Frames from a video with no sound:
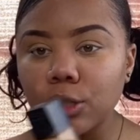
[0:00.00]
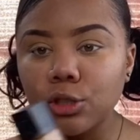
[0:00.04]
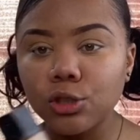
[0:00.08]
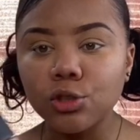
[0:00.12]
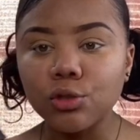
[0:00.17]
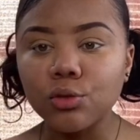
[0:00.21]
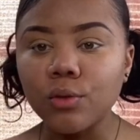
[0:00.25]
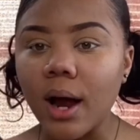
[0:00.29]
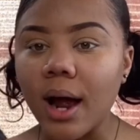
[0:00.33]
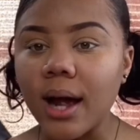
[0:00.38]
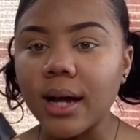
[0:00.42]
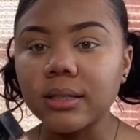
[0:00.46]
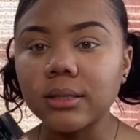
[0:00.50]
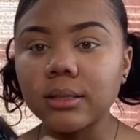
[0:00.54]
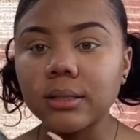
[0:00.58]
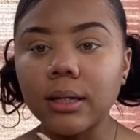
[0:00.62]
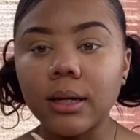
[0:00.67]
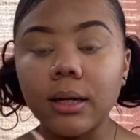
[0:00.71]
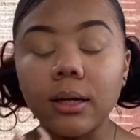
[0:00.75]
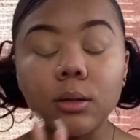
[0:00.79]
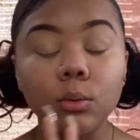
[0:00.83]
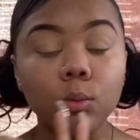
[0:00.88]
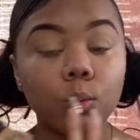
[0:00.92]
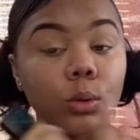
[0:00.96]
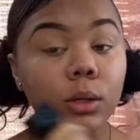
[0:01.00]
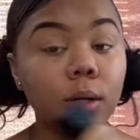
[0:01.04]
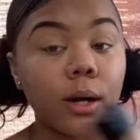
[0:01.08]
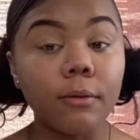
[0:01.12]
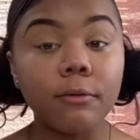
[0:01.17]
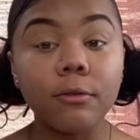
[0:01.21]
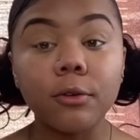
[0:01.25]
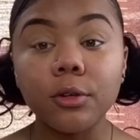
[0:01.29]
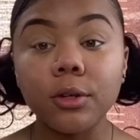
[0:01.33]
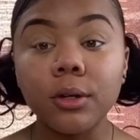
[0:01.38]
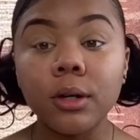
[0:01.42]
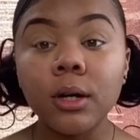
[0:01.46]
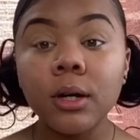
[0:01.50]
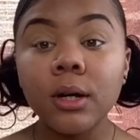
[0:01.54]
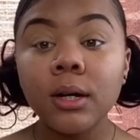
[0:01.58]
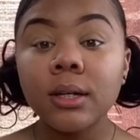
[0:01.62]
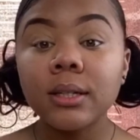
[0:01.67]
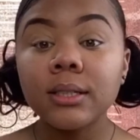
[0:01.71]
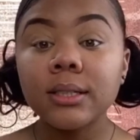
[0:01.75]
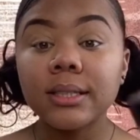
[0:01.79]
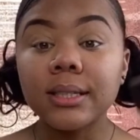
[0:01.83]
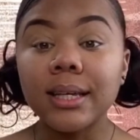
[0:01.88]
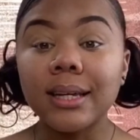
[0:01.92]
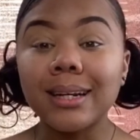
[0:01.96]
dry skin, whatever
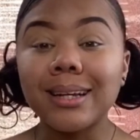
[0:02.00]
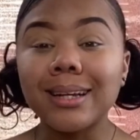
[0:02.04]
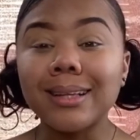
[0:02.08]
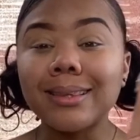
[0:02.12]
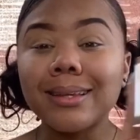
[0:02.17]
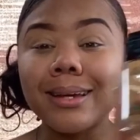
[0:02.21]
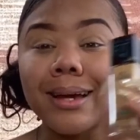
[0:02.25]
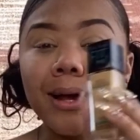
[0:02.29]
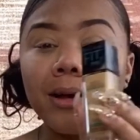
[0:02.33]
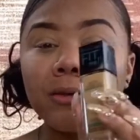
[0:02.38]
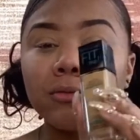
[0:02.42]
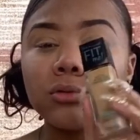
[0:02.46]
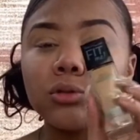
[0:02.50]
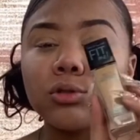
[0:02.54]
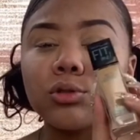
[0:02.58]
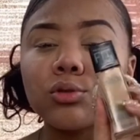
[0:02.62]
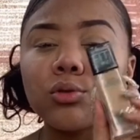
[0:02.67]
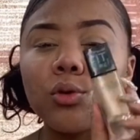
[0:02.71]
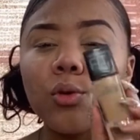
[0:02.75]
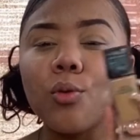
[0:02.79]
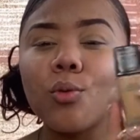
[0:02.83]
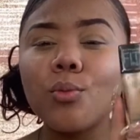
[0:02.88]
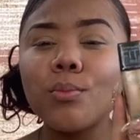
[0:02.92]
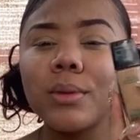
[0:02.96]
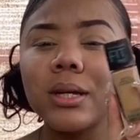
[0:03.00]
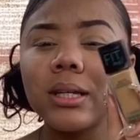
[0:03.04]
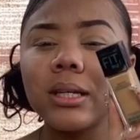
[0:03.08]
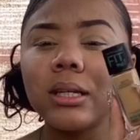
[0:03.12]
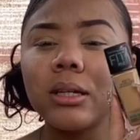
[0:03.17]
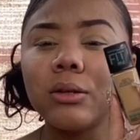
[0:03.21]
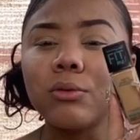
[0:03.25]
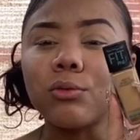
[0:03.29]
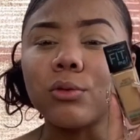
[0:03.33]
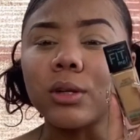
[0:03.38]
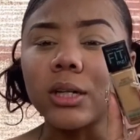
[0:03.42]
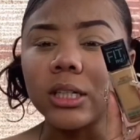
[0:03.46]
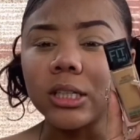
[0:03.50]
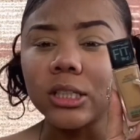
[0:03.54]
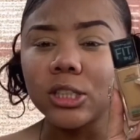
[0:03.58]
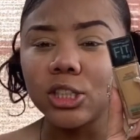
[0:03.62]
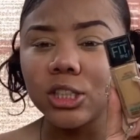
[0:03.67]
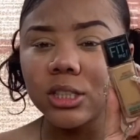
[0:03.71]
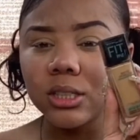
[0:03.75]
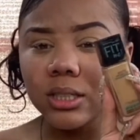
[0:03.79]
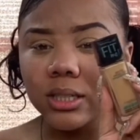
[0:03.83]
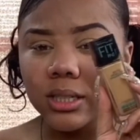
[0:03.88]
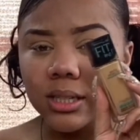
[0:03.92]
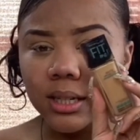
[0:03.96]
skin, and they have so many
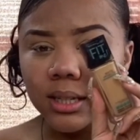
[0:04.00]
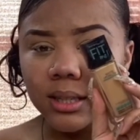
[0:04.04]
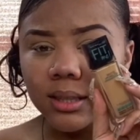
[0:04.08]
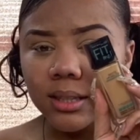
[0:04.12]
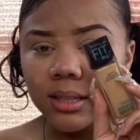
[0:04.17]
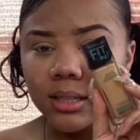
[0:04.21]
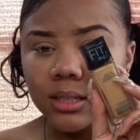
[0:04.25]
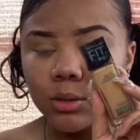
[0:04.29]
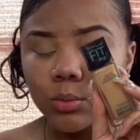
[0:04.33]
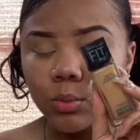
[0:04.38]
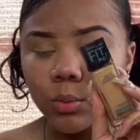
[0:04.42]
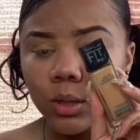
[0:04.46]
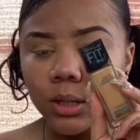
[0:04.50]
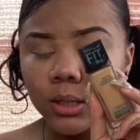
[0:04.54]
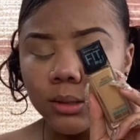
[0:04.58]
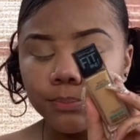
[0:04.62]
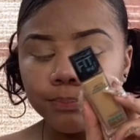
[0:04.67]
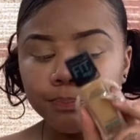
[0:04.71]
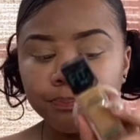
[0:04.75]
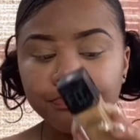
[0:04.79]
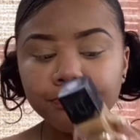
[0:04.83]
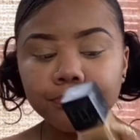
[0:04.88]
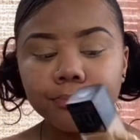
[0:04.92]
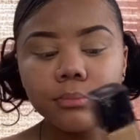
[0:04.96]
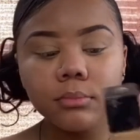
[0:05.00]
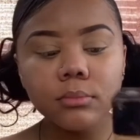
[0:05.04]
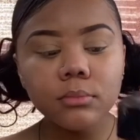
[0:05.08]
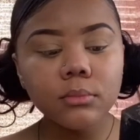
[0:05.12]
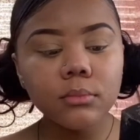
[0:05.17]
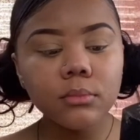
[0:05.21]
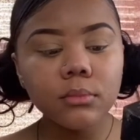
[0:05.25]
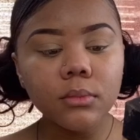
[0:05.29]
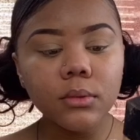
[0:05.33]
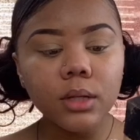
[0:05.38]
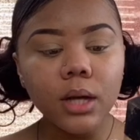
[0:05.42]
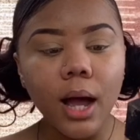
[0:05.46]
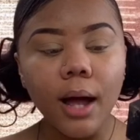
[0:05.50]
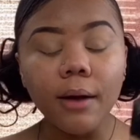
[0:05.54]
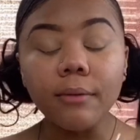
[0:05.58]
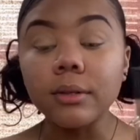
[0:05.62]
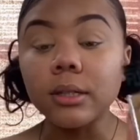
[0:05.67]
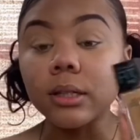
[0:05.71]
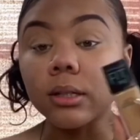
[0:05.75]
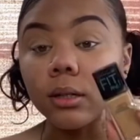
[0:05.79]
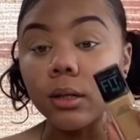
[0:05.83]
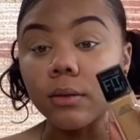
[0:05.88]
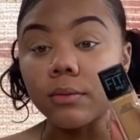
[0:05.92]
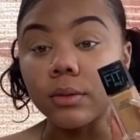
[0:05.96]
ranges in this one. I
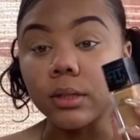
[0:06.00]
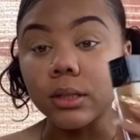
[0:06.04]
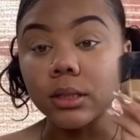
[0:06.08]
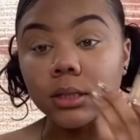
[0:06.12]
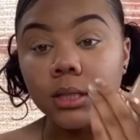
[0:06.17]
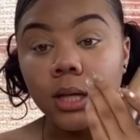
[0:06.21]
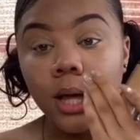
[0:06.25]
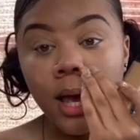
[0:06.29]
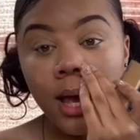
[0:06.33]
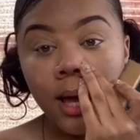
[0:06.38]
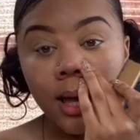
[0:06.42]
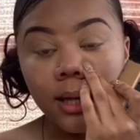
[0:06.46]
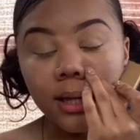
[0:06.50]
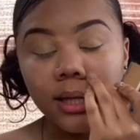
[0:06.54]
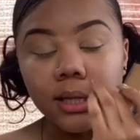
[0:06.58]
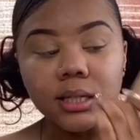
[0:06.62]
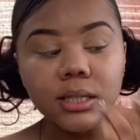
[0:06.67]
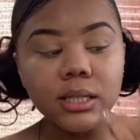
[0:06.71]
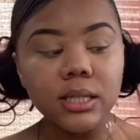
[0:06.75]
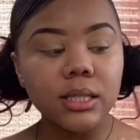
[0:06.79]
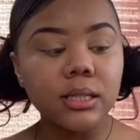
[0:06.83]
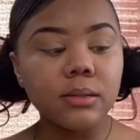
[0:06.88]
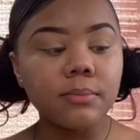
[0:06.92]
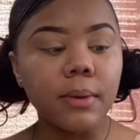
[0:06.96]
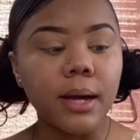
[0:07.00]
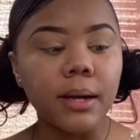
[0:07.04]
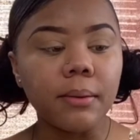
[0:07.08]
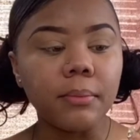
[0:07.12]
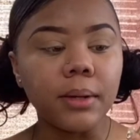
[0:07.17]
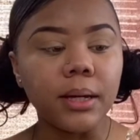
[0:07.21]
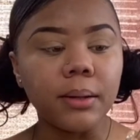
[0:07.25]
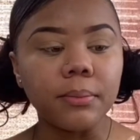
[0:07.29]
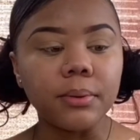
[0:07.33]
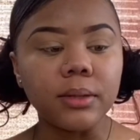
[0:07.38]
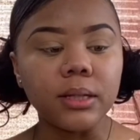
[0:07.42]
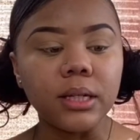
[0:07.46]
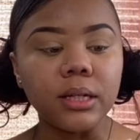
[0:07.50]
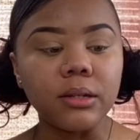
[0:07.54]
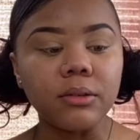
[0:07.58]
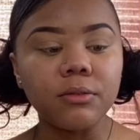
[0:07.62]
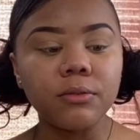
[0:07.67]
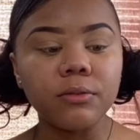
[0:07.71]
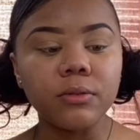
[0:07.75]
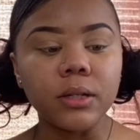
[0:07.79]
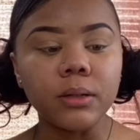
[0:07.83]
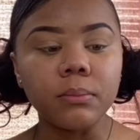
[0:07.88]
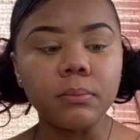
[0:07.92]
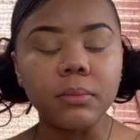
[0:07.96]
really love this. This is my Maybelline
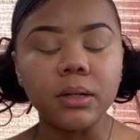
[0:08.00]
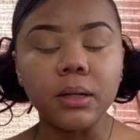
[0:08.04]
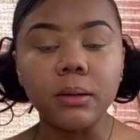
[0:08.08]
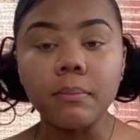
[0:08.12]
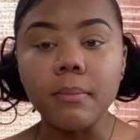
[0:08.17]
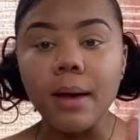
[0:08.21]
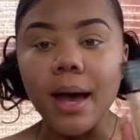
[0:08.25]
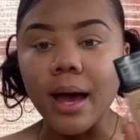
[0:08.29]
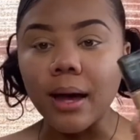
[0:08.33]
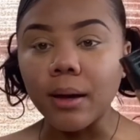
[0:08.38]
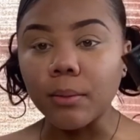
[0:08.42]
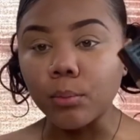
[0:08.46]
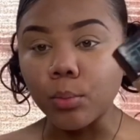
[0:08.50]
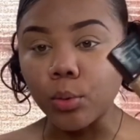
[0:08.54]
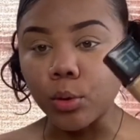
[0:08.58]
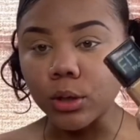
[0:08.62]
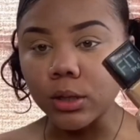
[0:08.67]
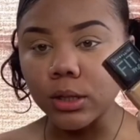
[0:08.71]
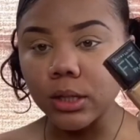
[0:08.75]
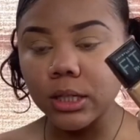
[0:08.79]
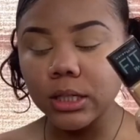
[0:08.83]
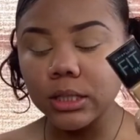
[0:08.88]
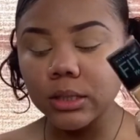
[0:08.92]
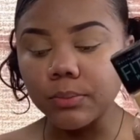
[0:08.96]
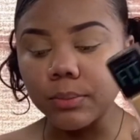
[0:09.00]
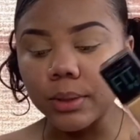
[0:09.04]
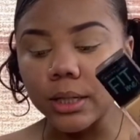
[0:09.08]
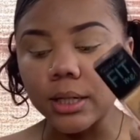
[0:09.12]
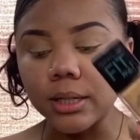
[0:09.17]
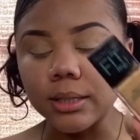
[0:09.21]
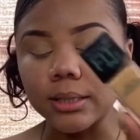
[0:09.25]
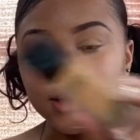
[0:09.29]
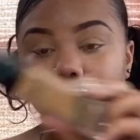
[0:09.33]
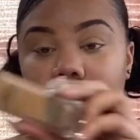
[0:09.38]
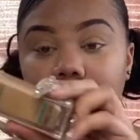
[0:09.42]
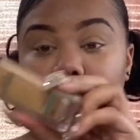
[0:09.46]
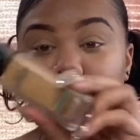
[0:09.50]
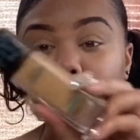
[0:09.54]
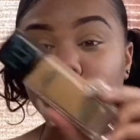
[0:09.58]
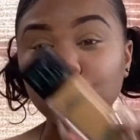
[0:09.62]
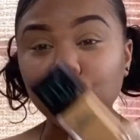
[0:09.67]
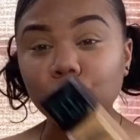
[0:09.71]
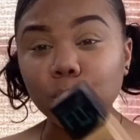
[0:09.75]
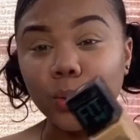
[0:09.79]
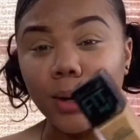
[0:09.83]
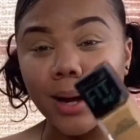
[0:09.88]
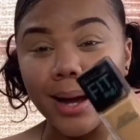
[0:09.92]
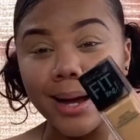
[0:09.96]
Fit Me Matte and Poreless because I
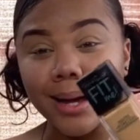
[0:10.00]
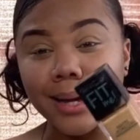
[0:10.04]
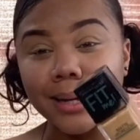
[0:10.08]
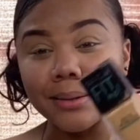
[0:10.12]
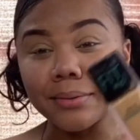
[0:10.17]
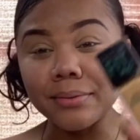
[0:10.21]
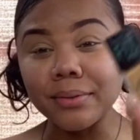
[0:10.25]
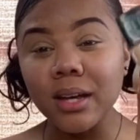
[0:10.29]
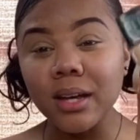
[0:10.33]
do have